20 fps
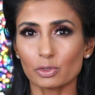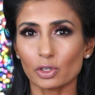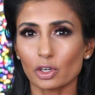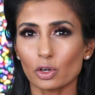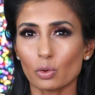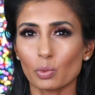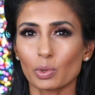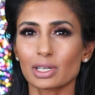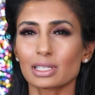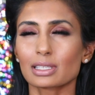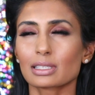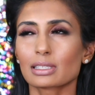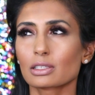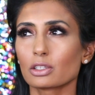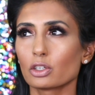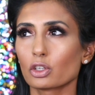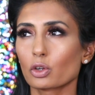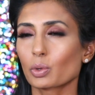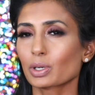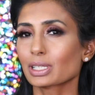So you don't
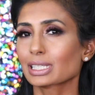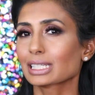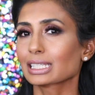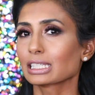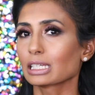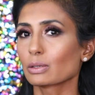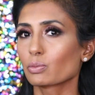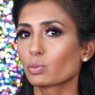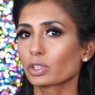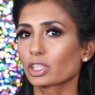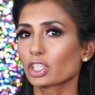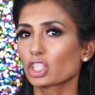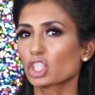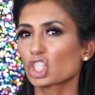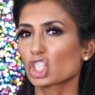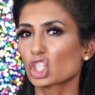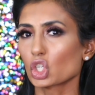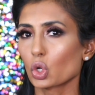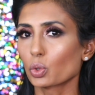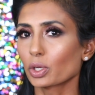want to sleep with it
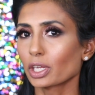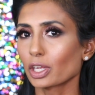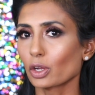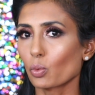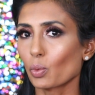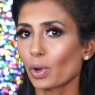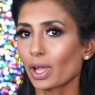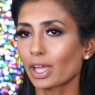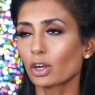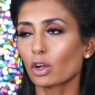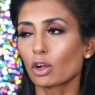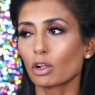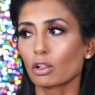soaking wet,